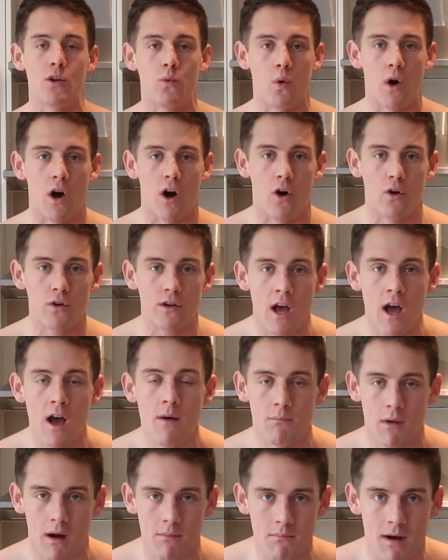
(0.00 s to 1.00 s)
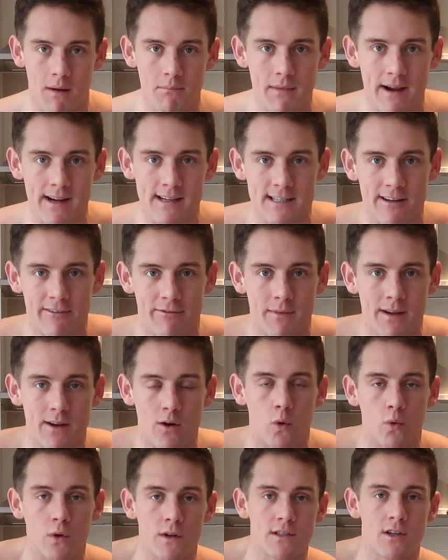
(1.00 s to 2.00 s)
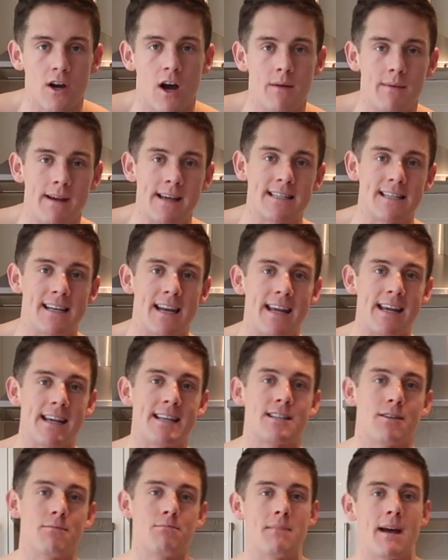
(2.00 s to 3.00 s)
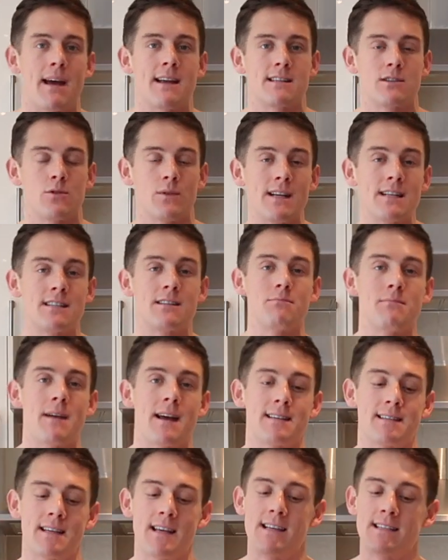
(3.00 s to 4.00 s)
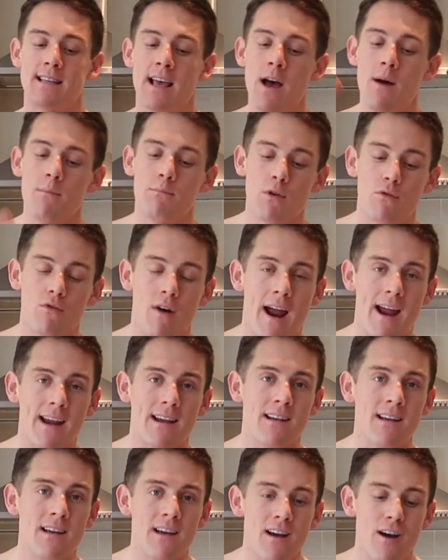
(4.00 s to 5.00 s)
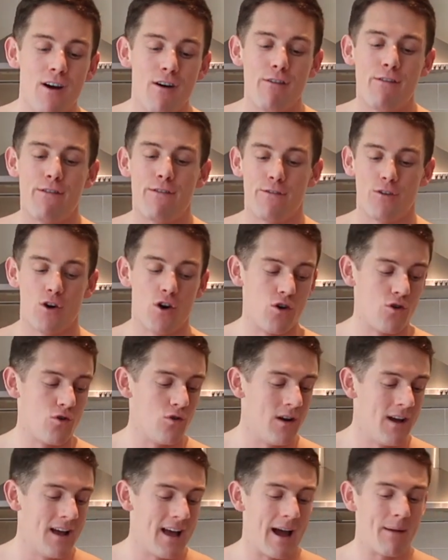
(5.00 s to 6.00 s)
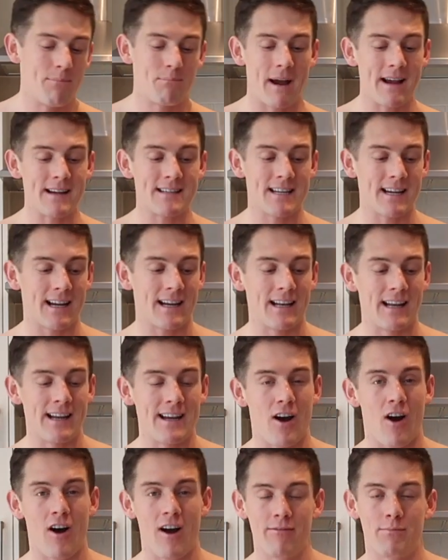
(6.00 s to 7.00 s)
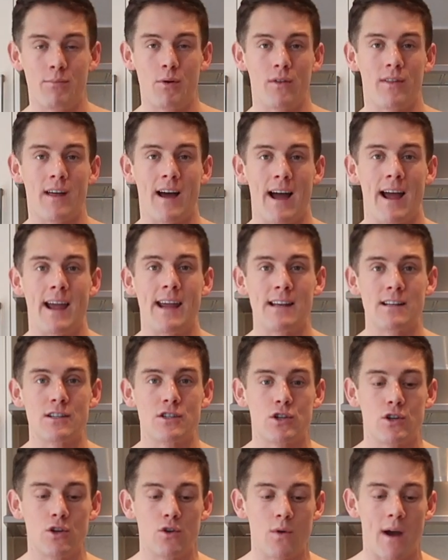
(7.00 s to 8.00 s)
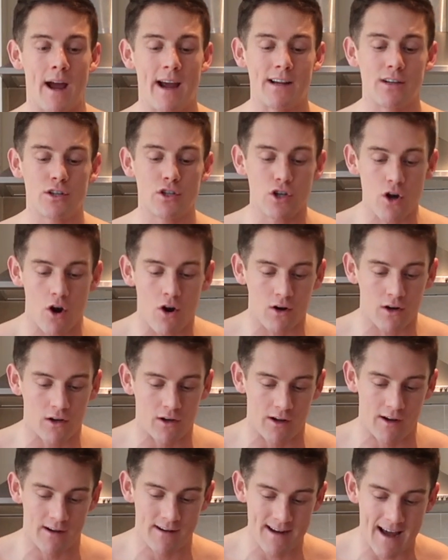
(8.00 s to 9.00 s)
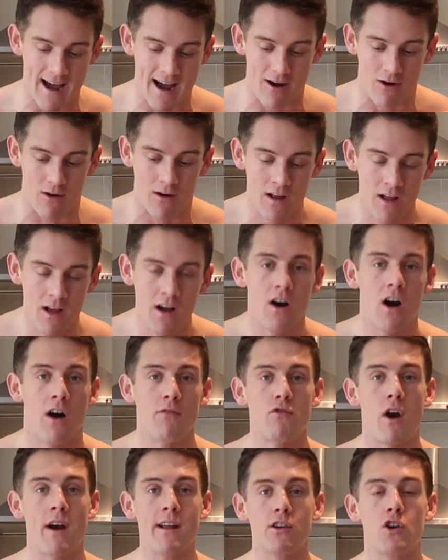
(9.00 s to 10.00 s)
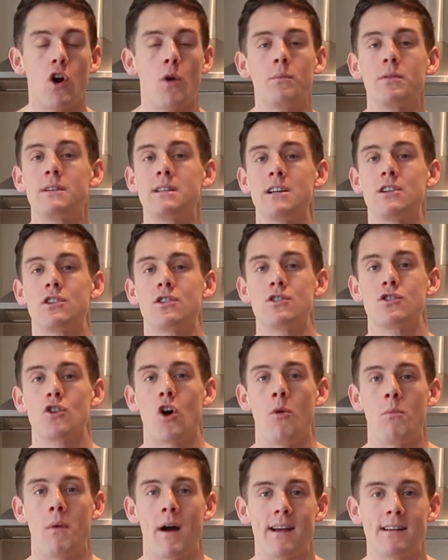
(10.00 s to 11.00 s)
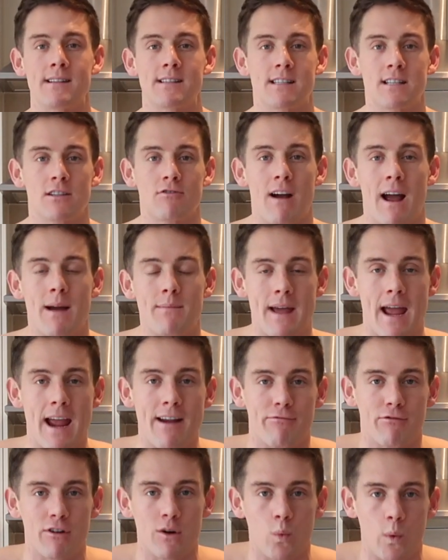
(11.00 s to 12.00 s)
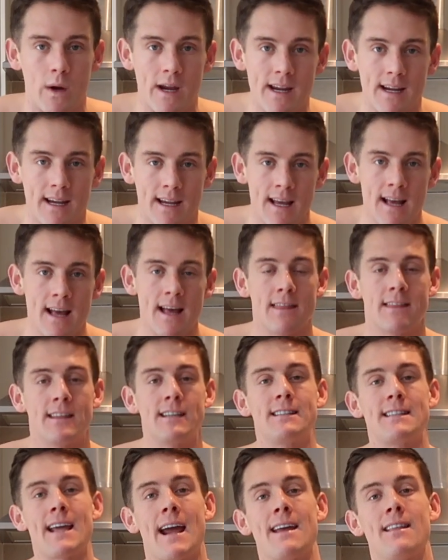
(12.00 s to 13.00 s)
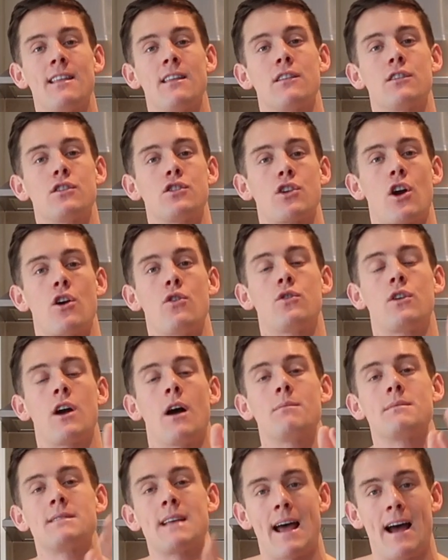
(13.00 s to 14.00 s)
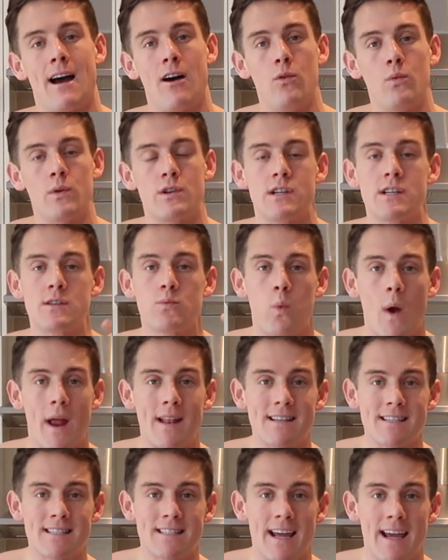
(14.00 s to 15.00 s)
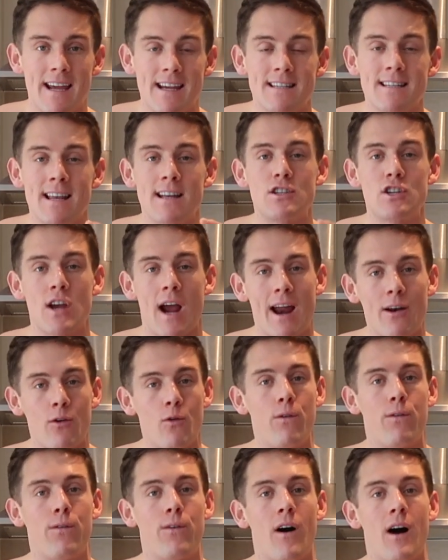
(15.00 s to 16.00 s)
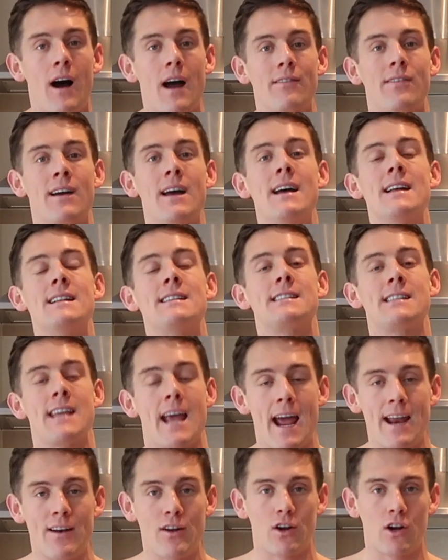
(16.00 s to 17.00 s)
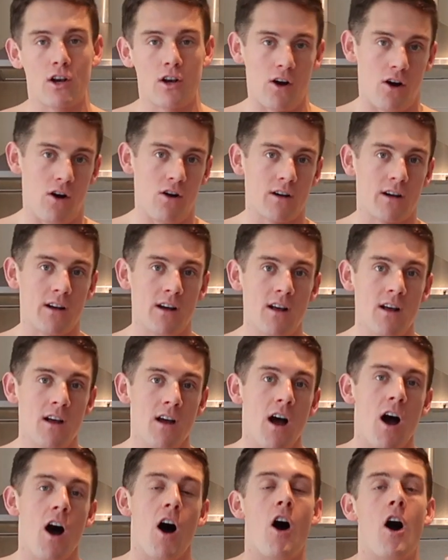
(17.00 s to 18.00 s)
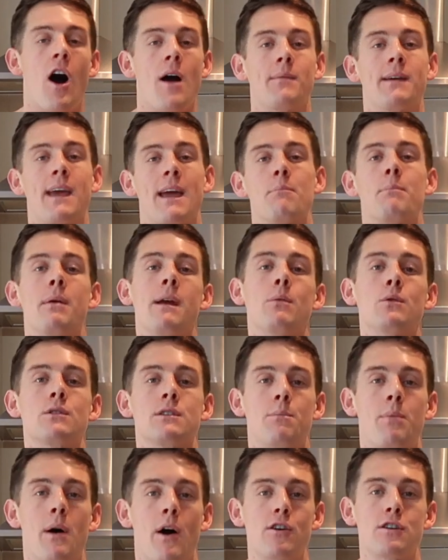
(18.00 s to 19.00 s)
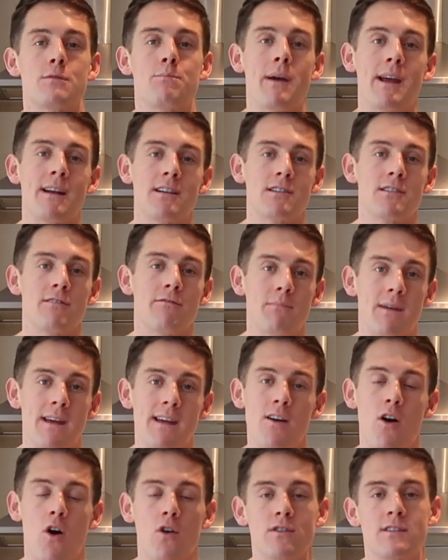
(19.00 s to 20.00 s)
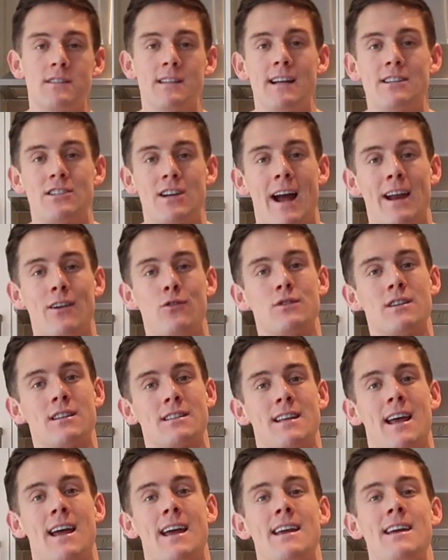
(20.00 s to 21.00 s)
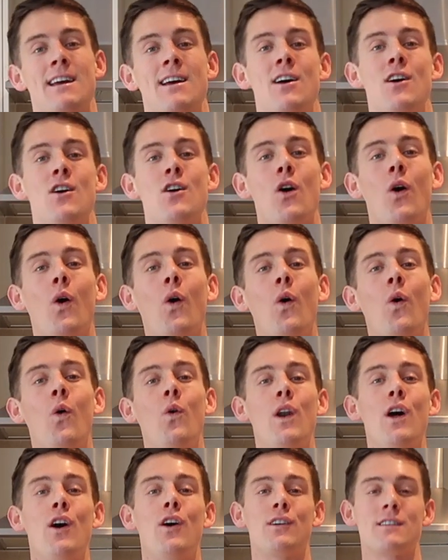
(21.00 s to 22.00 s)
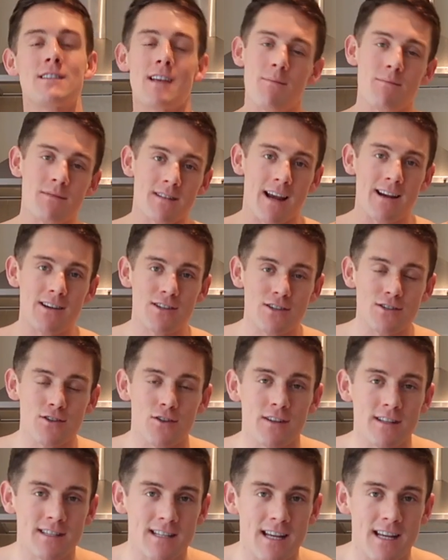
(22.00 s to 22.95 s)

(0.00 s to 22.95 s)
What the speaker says: the world, my mum makes it for me all the time, is an Eton mess. So an Eton mess is meringue, fruit, and basically I've put that into a chocolate. Now, I'm running competitions on my Instagram every week. The day that the show comes out, which is Wednesdays, Channel 5, 10 o'clock, I'm getting people to post pictures of me onto their channel to say, oh look, Temptation's on the